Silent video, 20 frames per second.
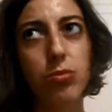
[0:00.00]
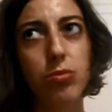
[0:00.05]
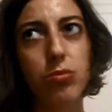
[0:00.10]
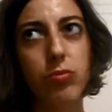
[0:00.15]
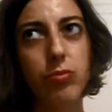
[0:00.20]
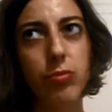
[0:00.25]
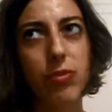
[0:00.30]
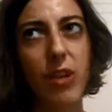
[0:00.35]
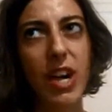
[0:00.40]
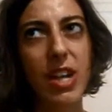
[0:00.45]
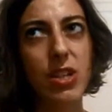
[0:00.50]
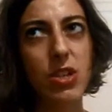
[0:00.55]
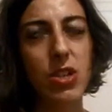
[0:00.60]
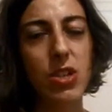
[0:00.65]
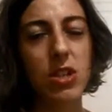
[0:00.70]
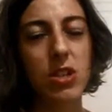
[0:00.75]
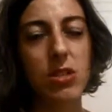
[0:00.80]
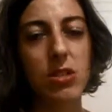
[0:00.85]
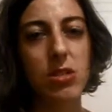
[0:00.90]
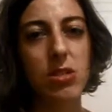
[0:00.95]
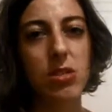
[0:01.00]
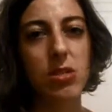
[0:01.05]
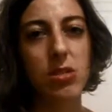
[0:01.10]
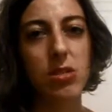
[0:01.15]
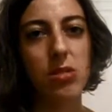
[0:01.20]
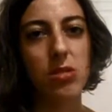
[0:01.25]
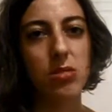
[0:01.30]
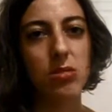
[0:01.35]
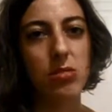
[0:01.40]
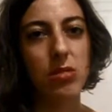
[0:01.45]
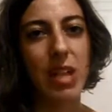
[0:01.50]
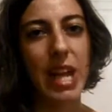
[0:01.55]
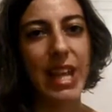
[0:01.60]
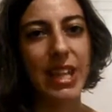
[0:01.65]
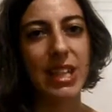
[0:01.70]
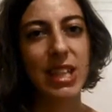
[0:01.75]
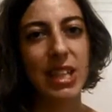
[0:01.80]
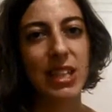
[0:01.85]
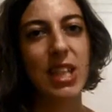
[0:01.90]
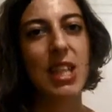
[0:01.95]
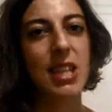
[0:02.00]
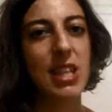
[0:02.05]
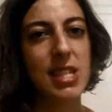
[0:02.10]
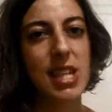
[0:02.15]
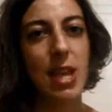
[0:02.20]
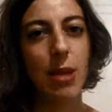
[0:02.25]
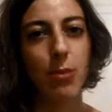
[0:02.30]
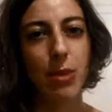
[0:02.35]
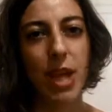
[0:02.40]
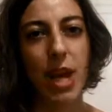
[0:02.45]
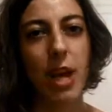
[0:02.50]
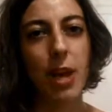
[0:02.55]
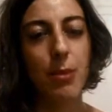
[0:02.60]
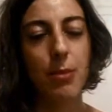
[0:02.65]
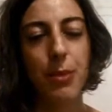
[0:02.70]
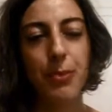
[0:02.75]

functions like that at the same time.